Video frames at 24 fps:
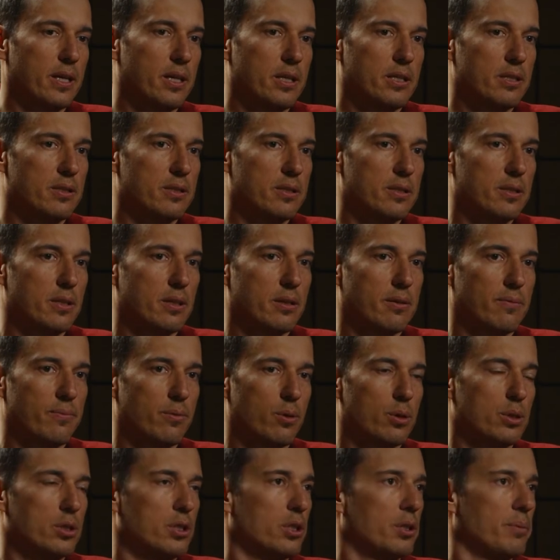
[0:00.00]
is
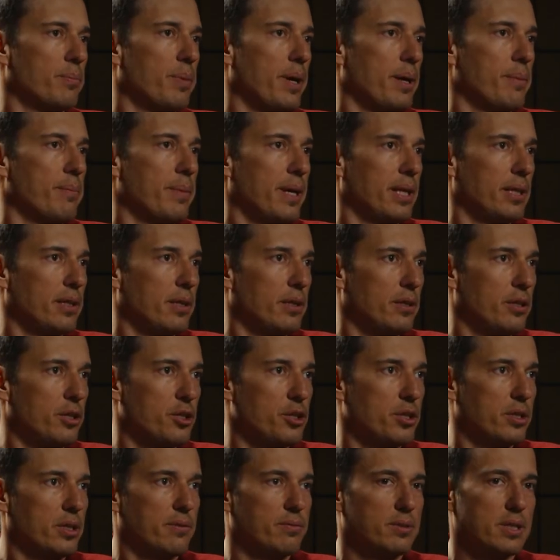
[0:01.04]
fostered by many
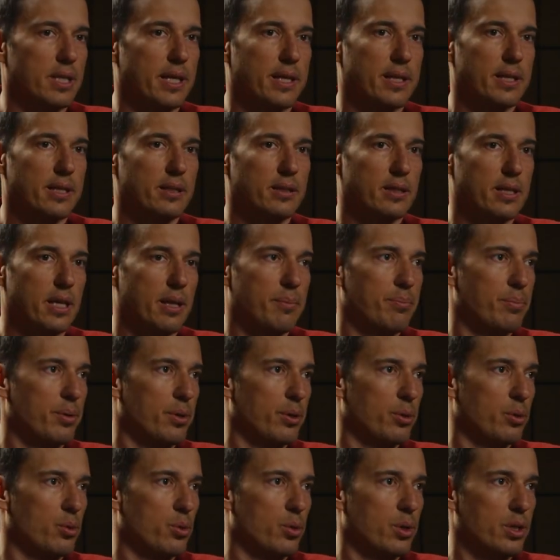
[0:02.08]
initiatives like
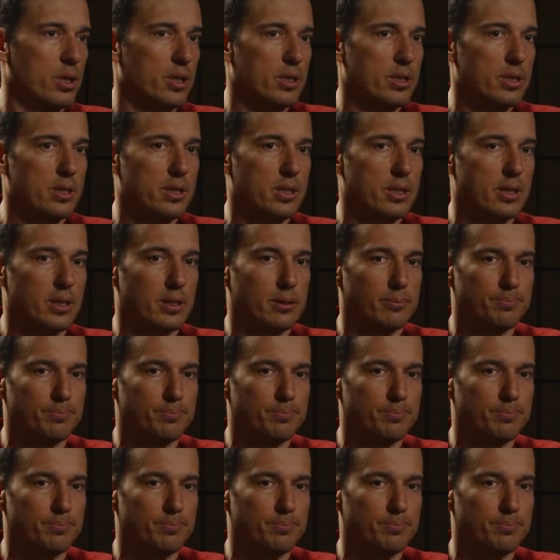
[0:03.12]
entrepreneurs,